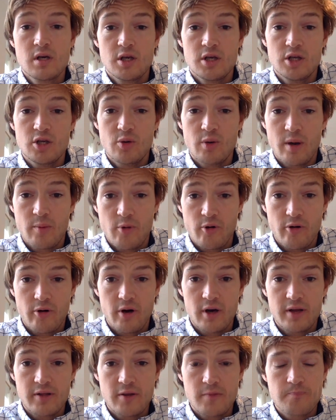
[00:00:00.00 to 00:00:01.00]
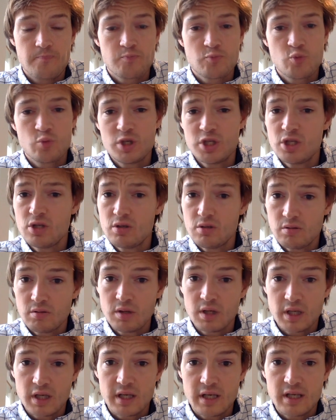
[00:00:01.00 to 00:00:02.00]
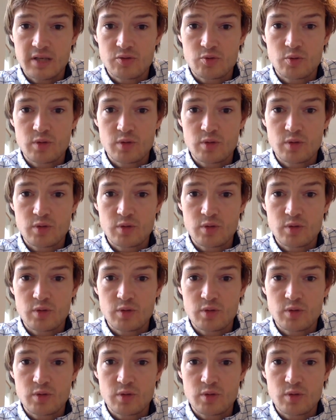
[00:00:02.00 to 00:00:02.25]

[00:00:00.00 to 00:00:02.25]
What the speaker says: you MRI them, which is